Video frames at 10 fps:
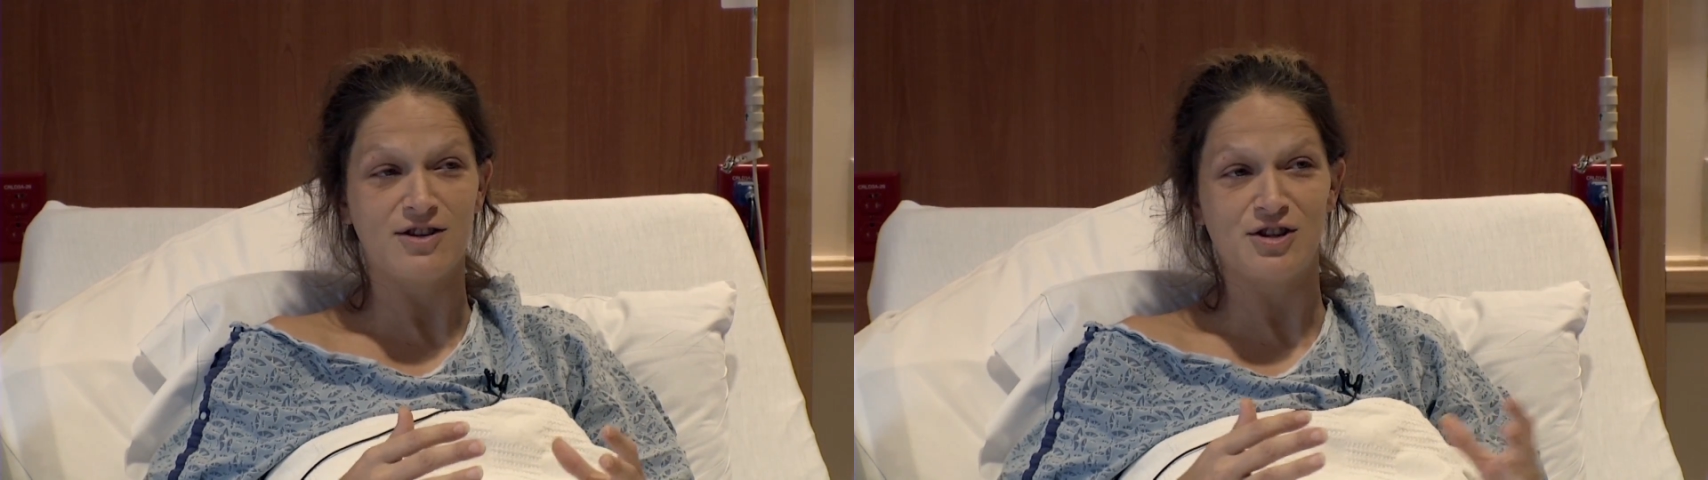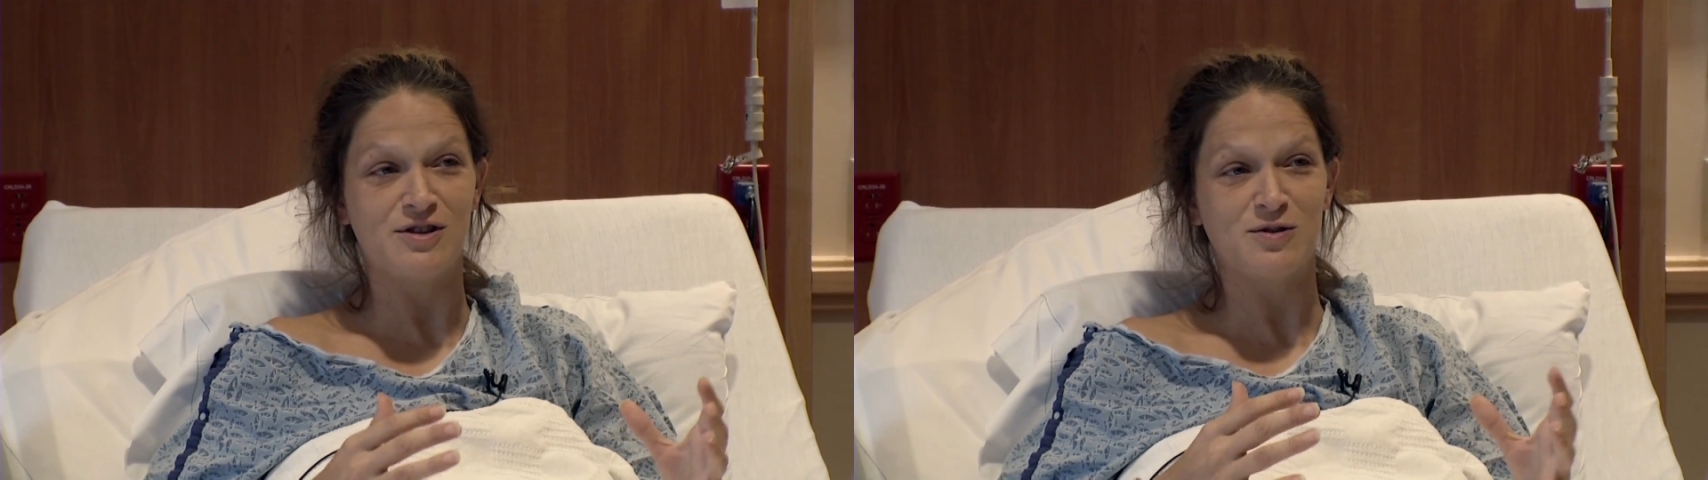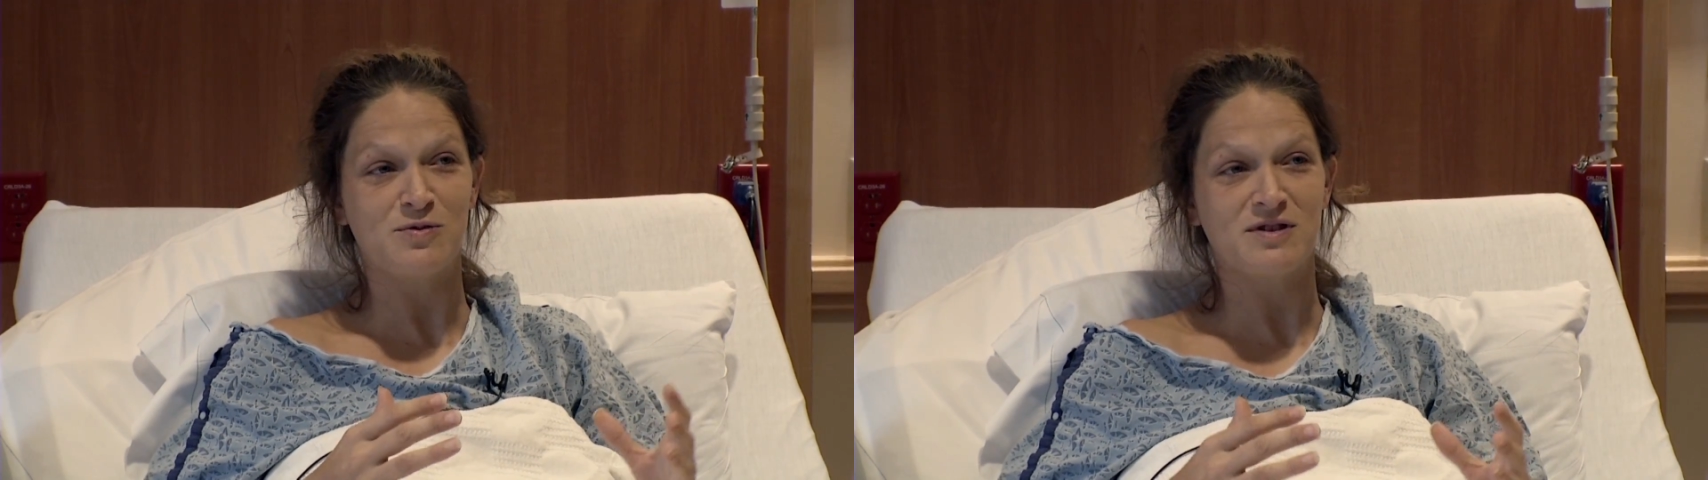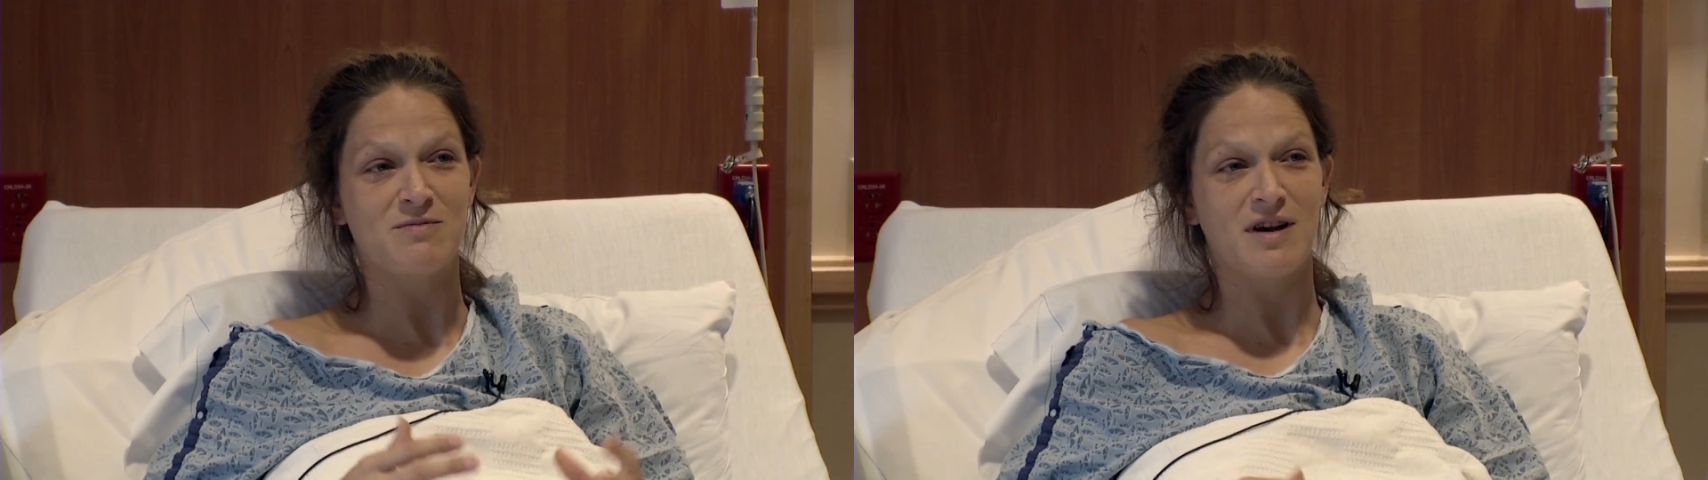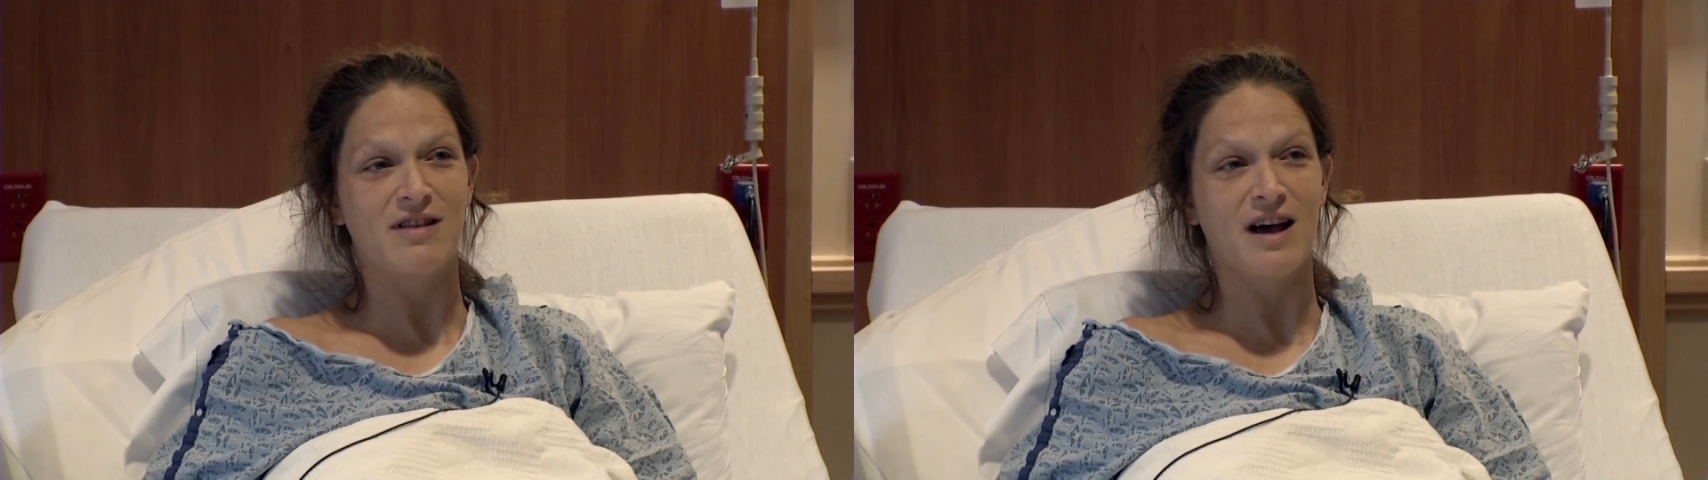Jesus was
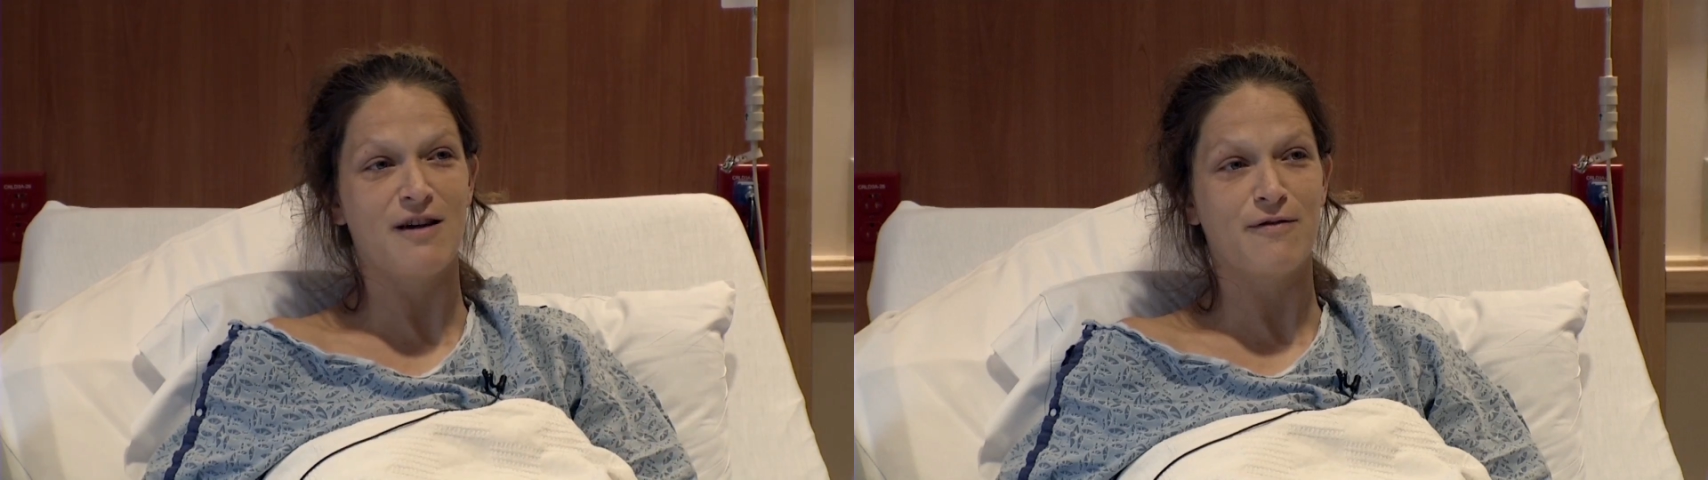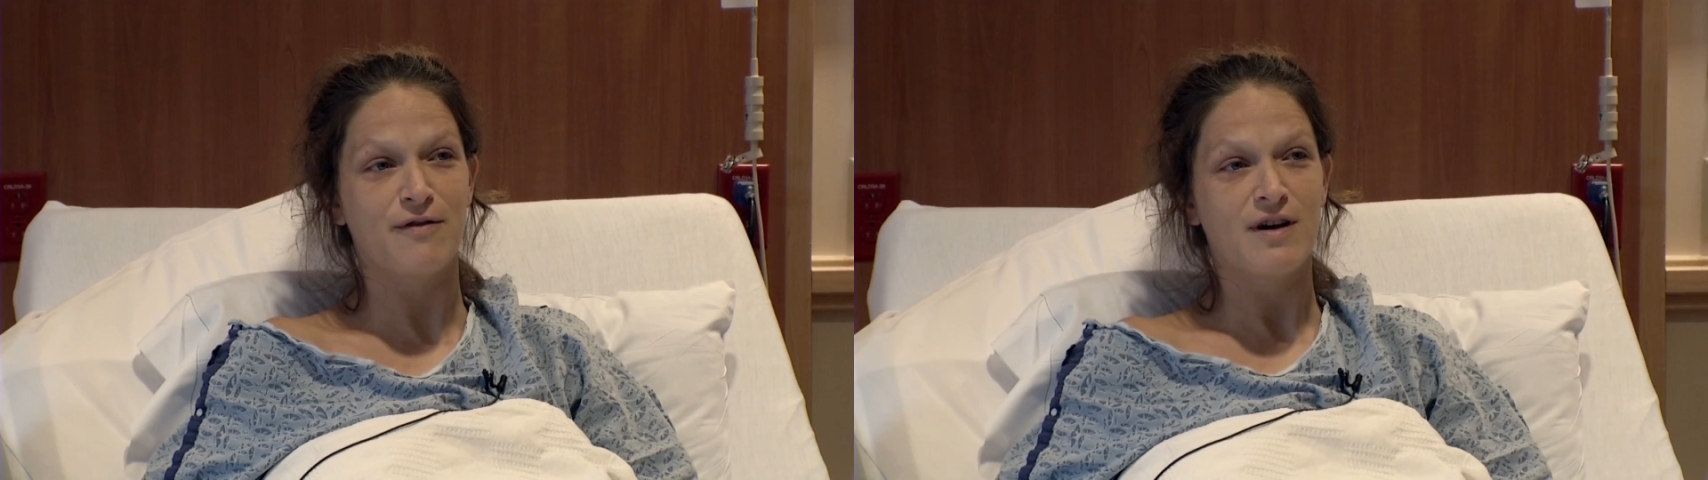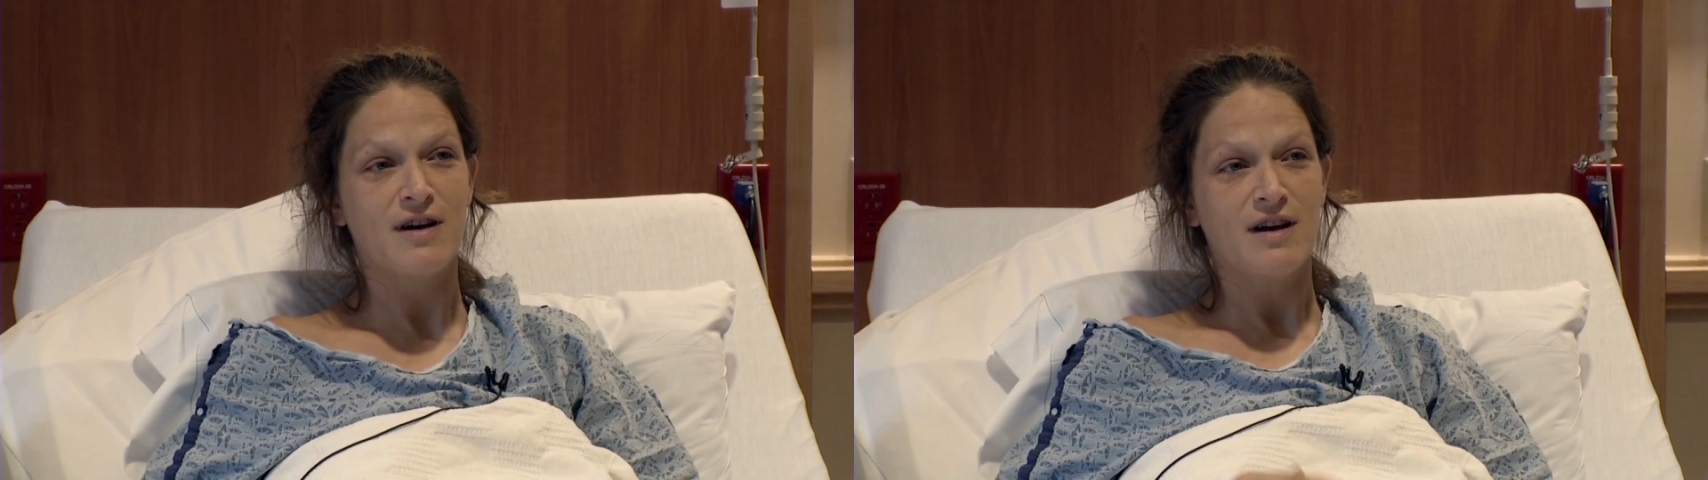in my life.